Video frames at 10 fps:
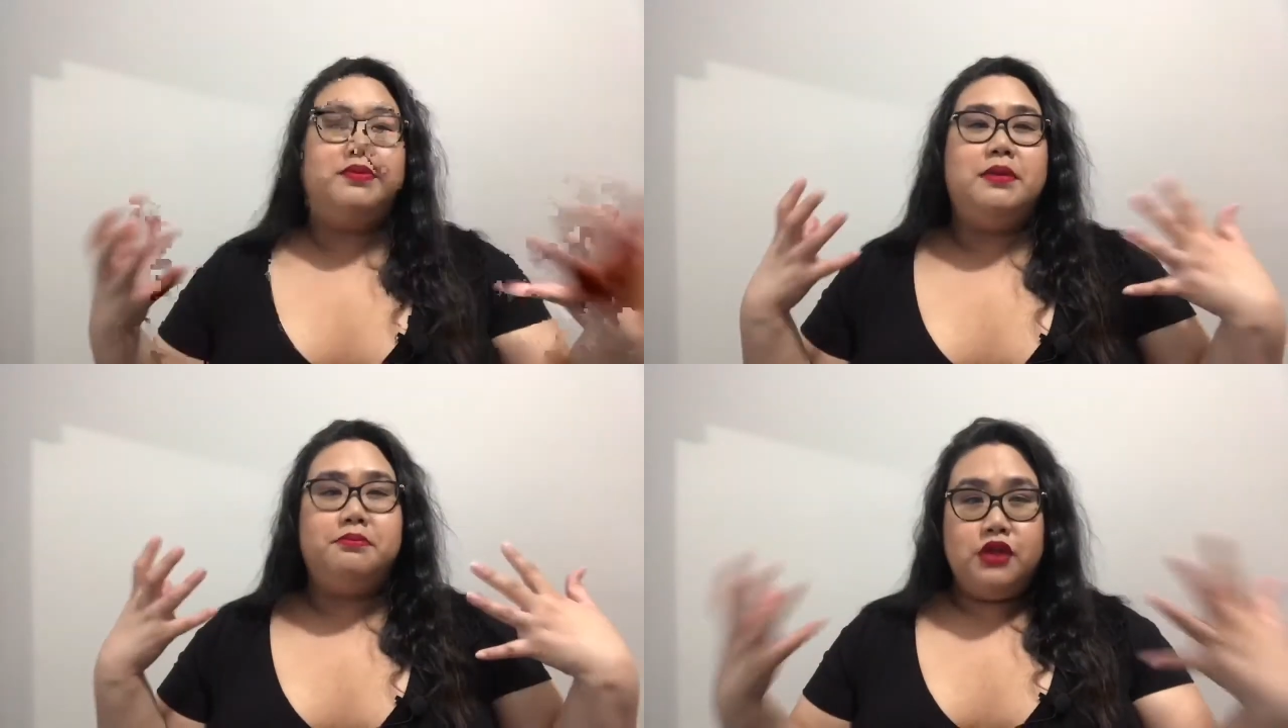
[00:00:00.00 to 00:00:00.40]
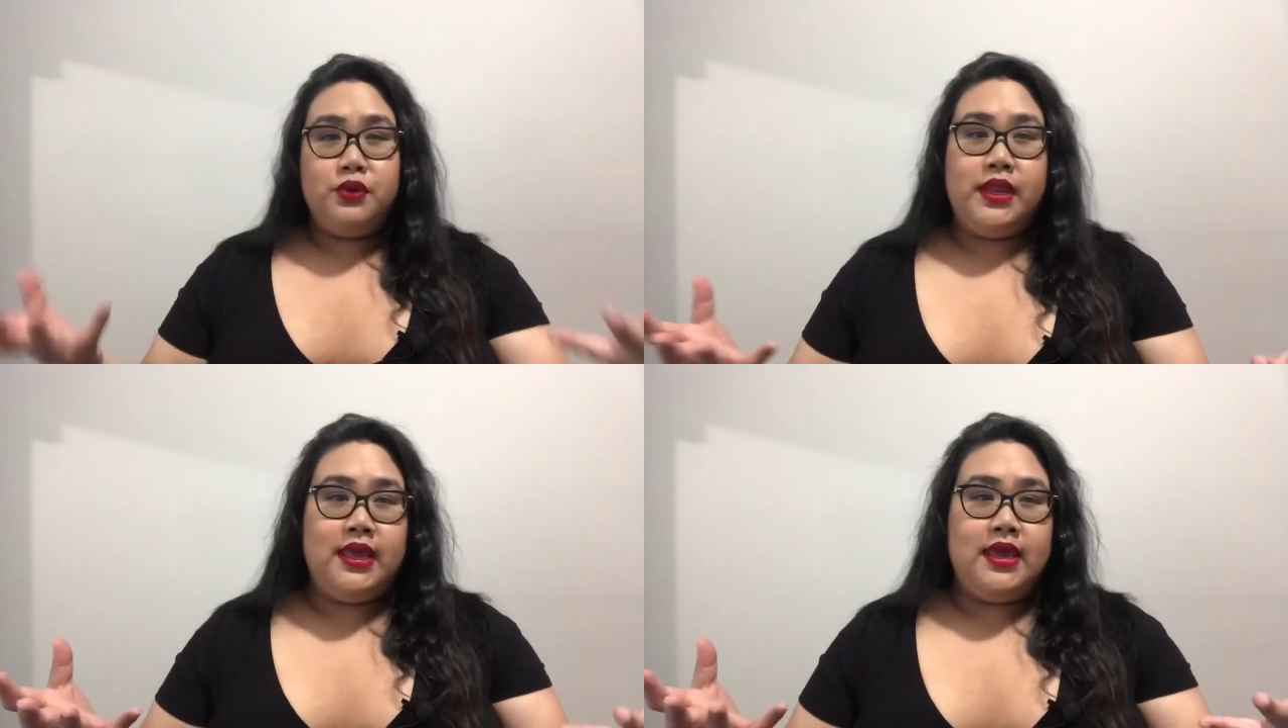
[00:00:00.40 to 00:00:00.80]

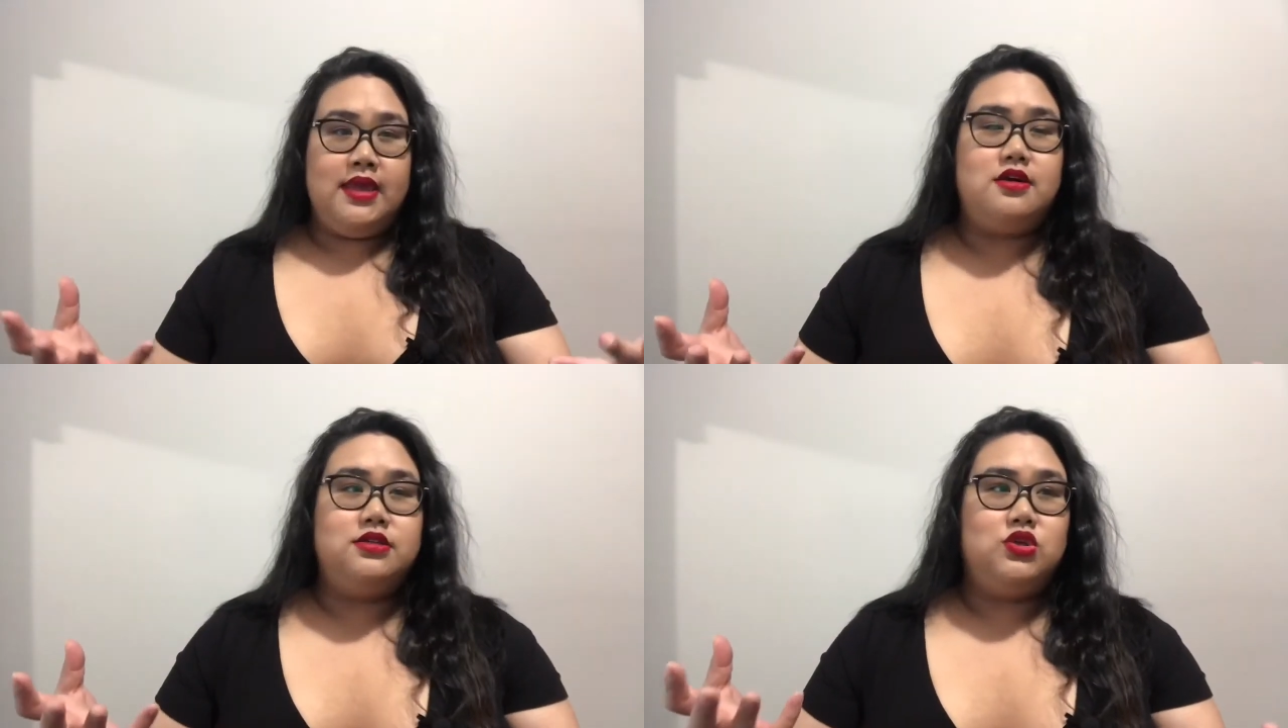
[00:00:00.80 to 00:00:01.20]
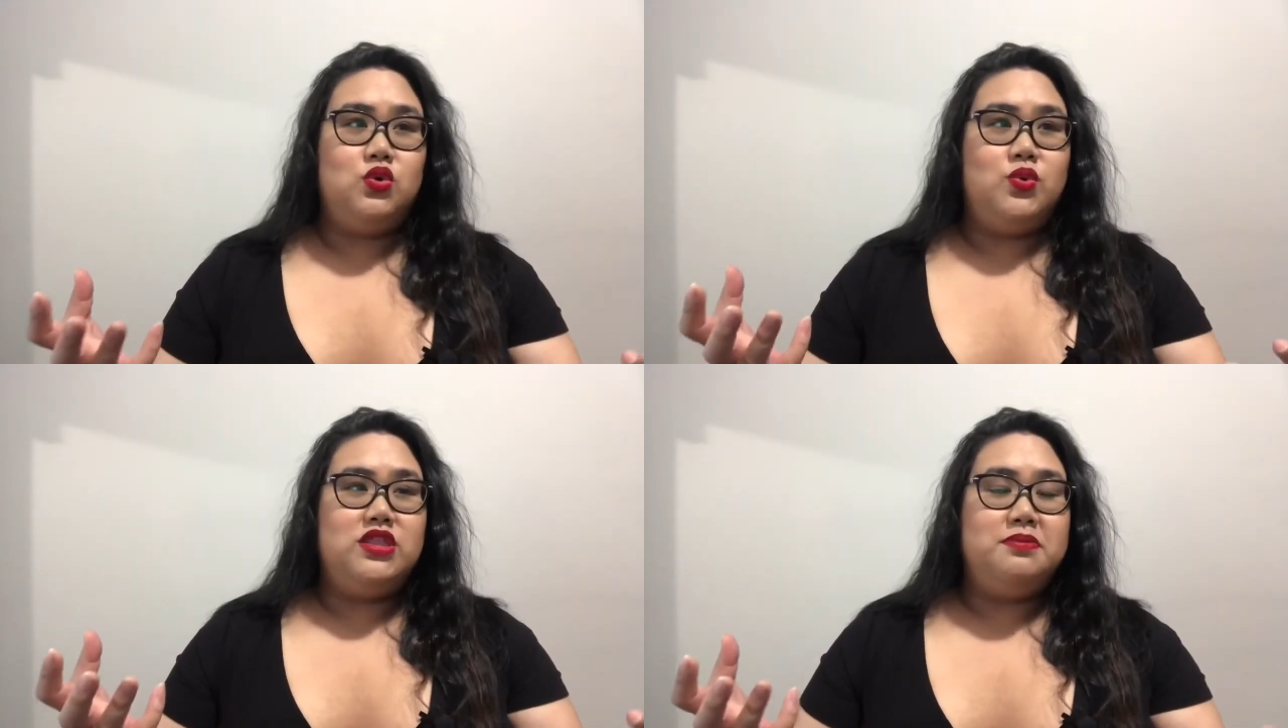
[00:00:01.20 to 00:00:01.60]
bloating and
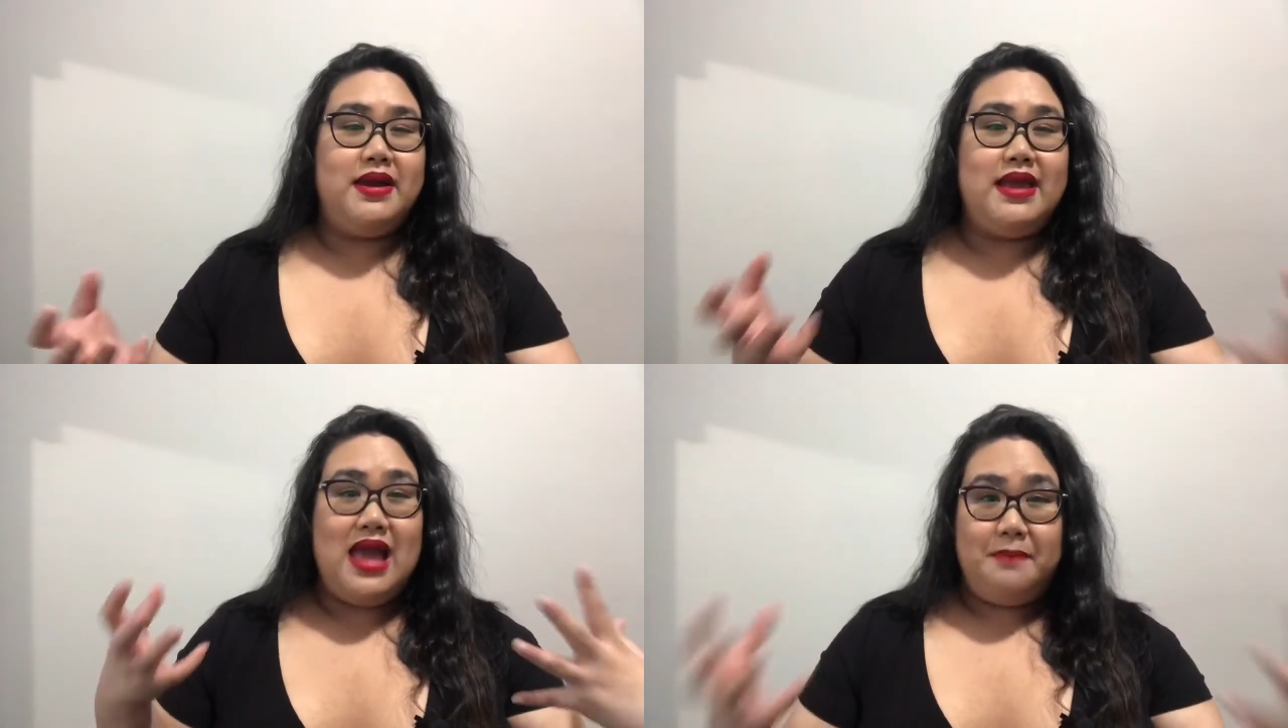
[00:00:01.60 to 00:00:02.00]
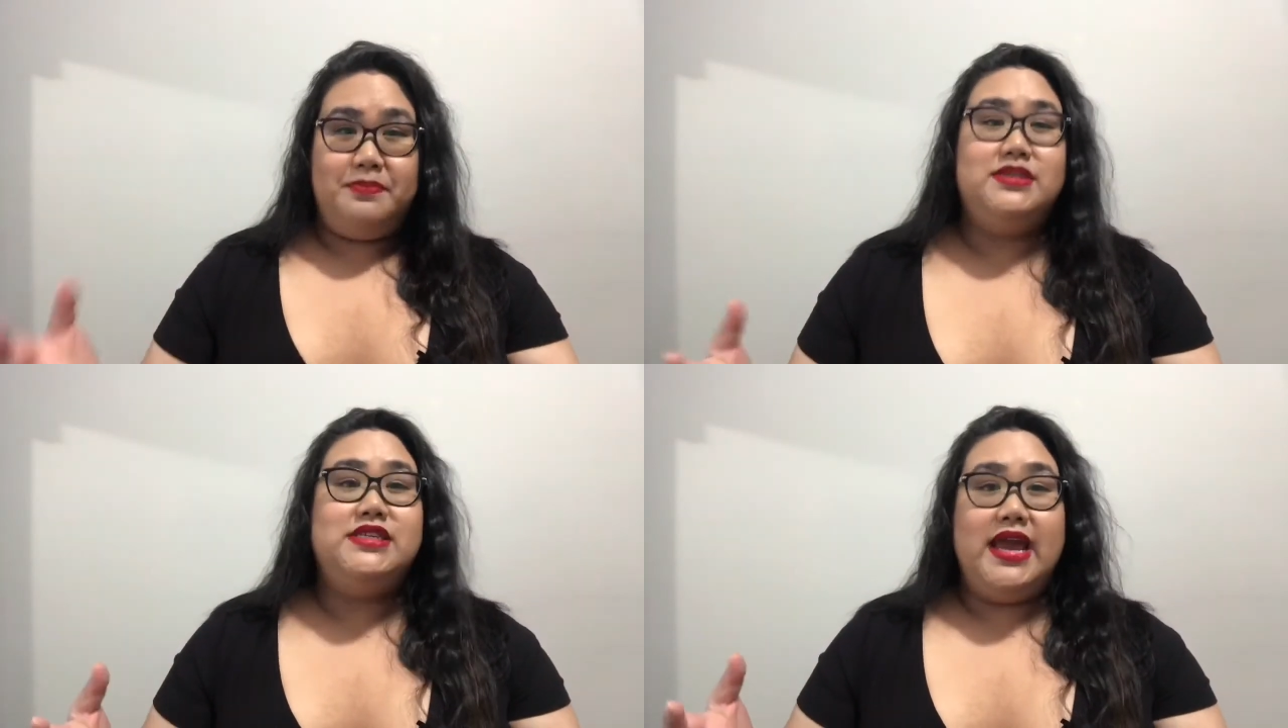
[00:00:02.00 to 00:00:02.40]
also with my
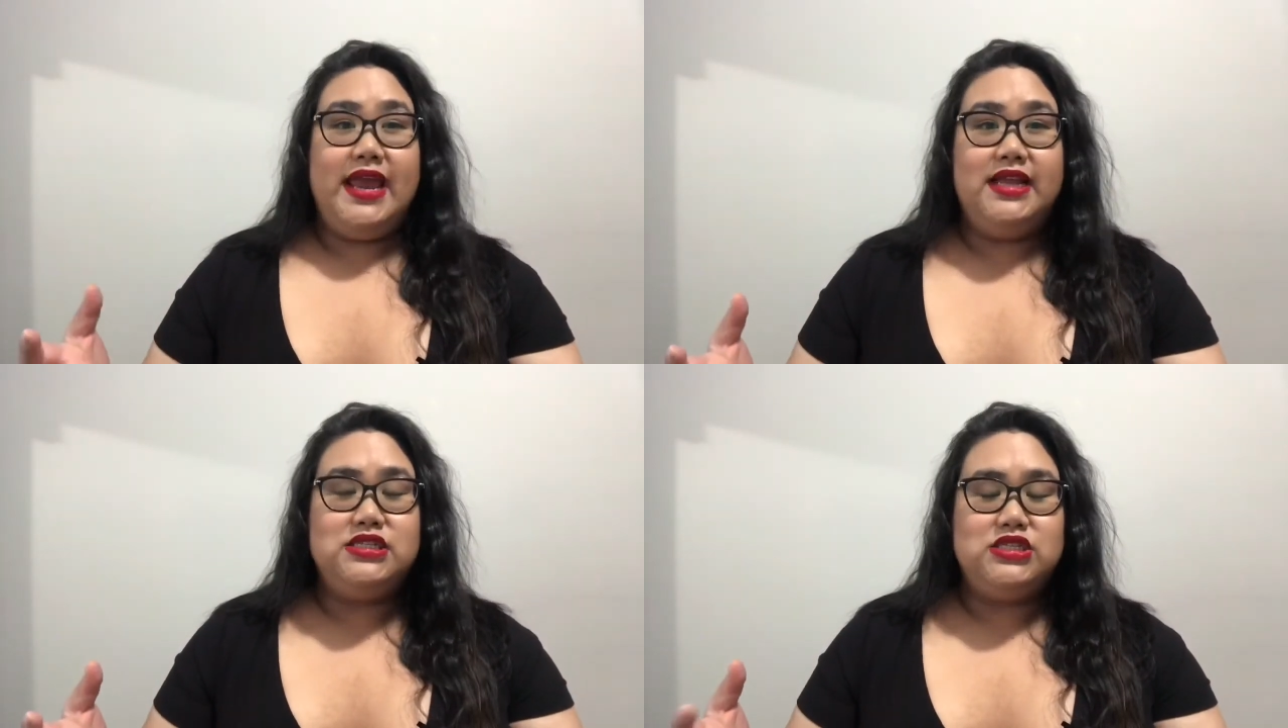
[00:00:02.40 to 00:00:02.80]
appetite.